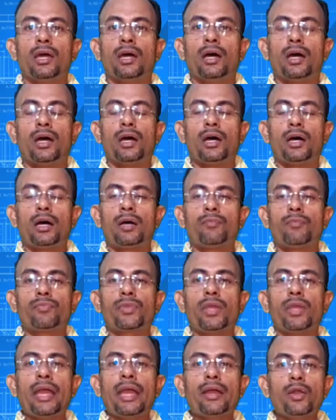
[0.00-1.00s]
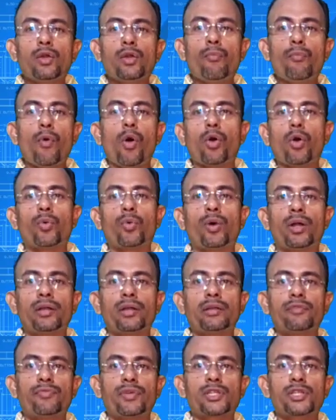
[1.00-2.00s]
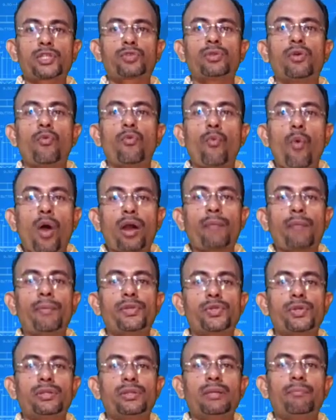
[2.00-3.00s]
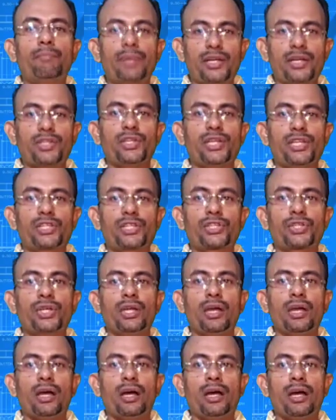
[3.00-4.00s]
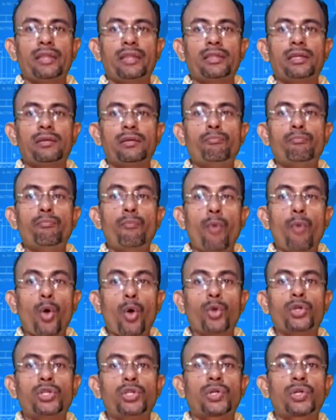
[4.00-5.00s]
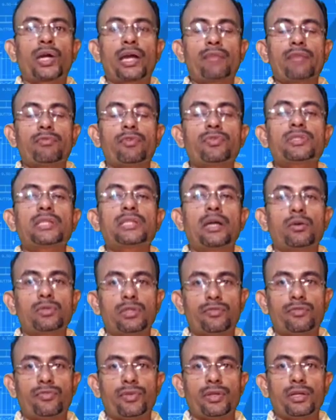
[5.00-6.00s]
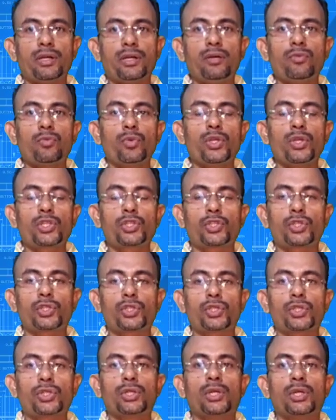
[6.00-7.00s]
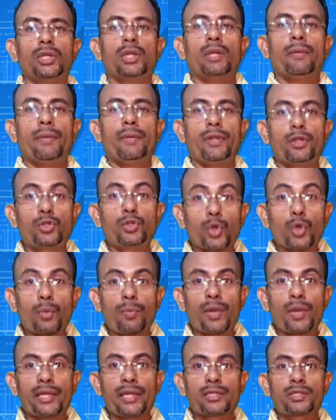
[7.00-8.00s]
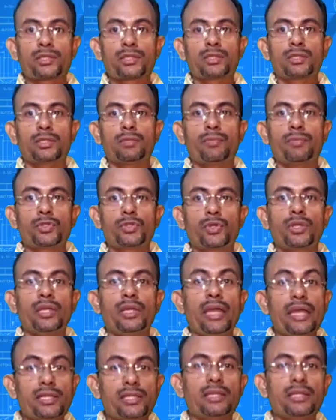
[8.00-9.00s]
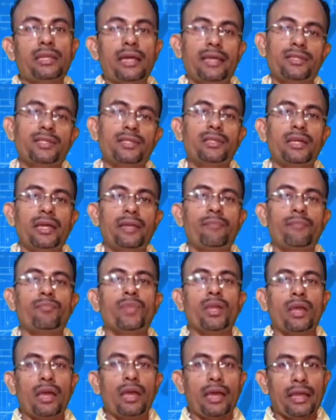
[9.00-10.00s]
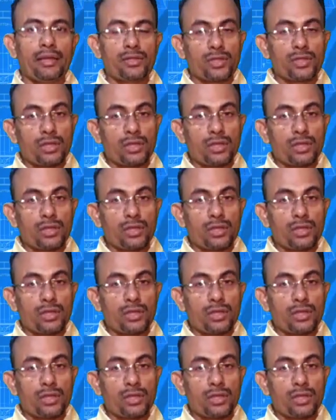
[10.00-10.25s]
Anglo-Boer War refers to the war between the British and the Boer tribe of South Africa, which took place between 1899 and